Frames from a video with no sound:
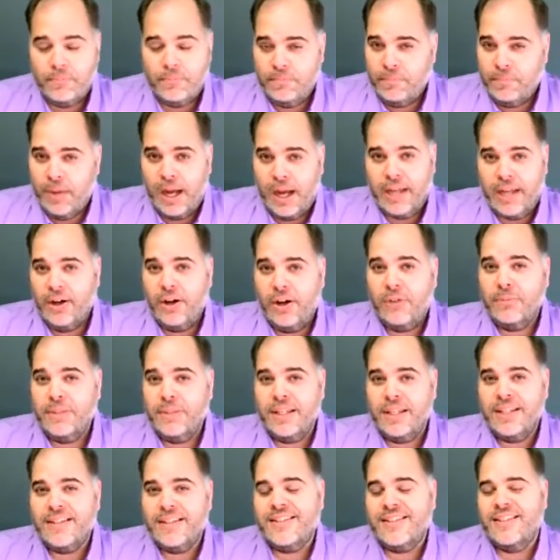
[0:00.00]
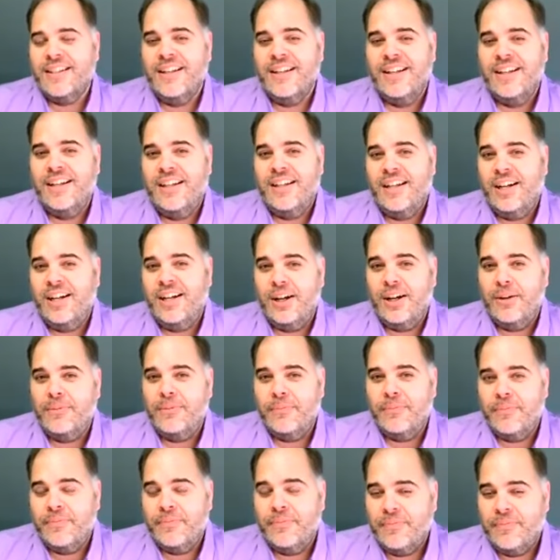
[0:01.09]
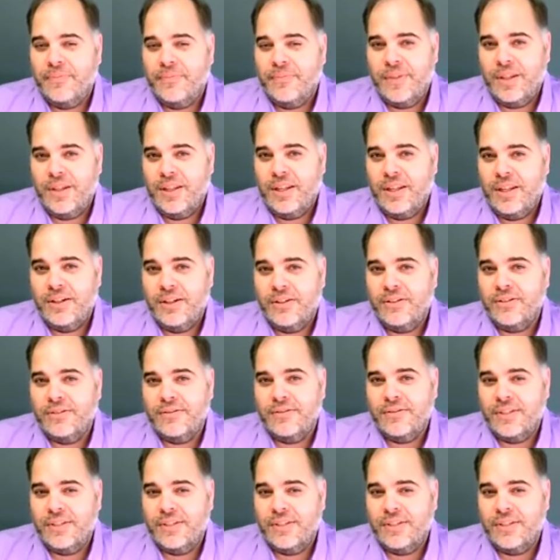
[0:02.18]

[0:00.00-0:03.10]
by all means, you know,